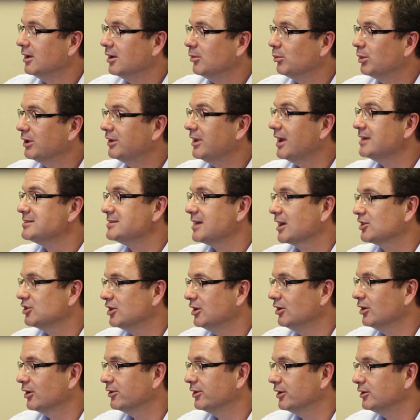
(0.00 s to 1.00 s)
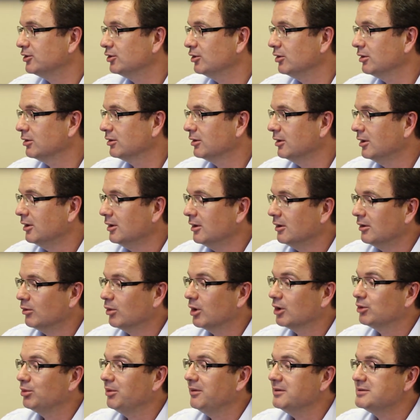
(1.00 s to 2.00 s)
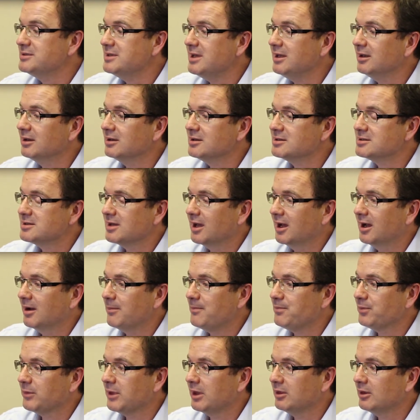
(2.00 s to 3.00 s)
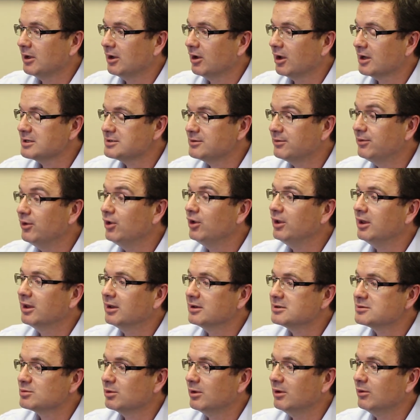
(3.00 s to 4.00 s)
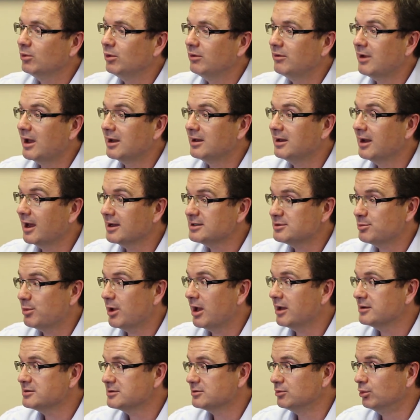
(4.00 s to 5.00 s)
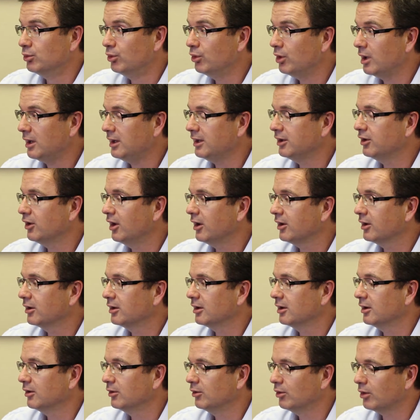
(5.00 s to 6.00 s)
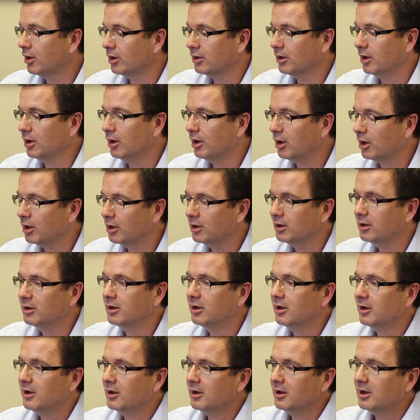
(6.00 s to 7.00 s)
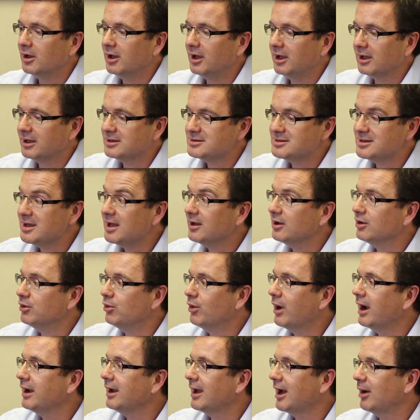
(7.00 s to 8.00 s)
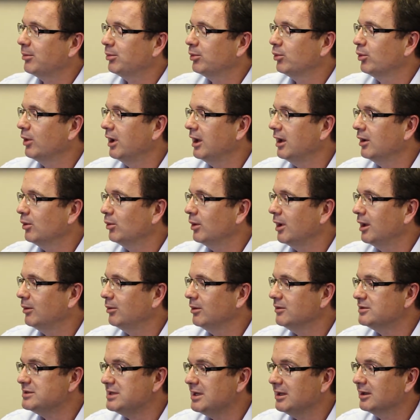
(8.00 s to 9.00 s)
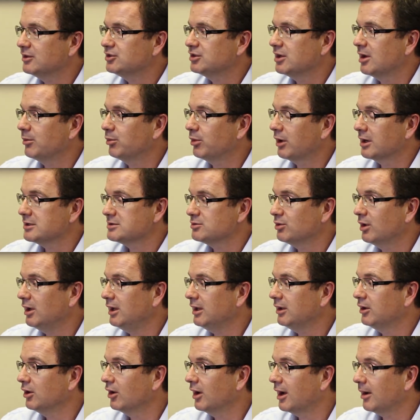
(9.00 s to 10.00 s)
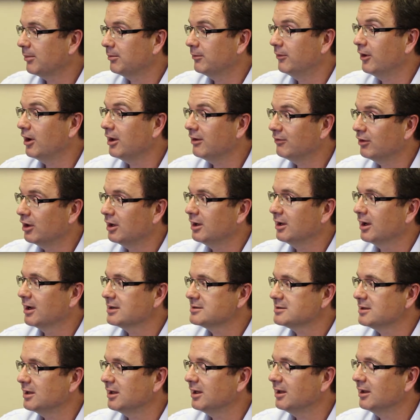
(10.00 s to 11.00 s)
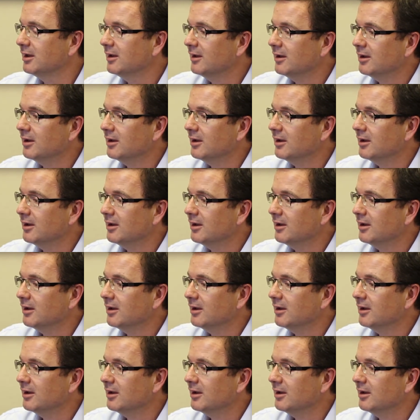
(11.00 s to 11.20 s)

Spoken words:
But that's actually not the truth. What we've seen is in the last few years we've had Naspers really going on a long extended run up where we've seen its share price really go up very, very nicely.